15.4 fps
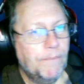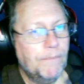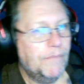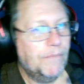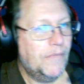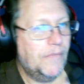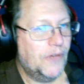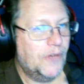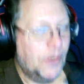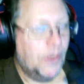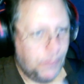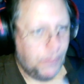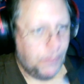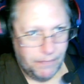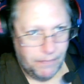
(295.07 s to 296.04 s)
So,
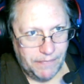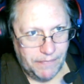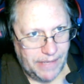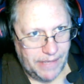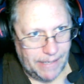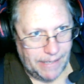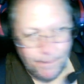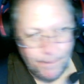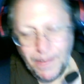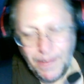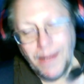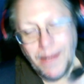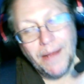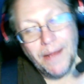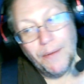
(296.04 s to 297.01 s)
yeah,
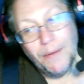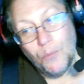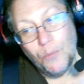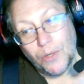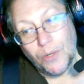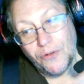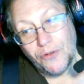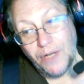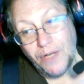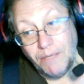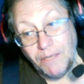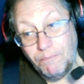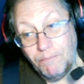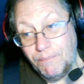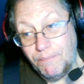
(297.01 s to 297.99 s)
works good,
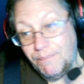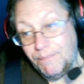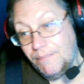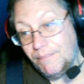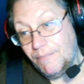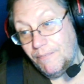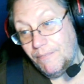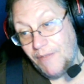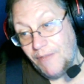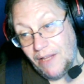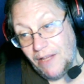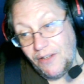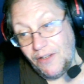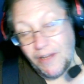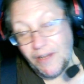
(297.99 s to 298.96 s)
at
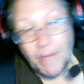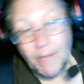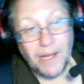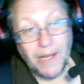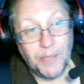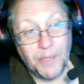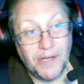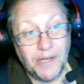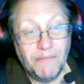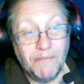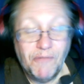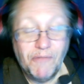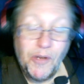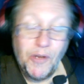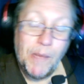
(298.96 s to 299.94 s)
least in my opinion.
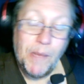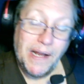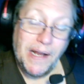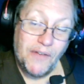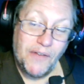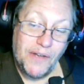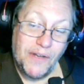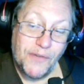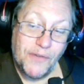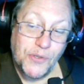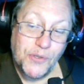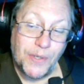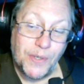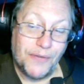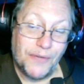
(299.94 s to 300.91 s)
you might have a different
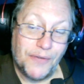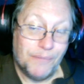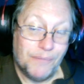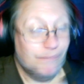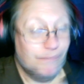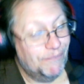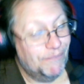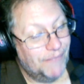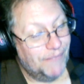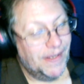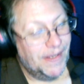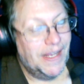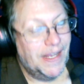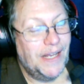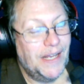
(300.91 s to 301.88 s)
choice.
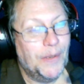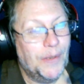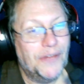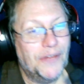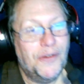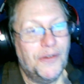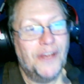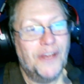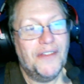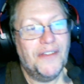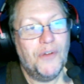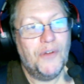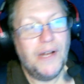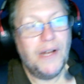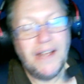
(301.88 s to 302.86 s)
Anyways, you guys have a
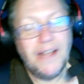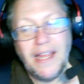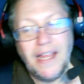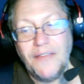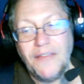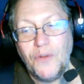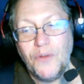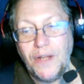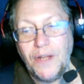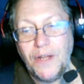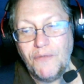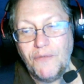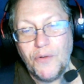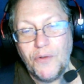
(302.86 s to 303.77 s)
great day. If you need further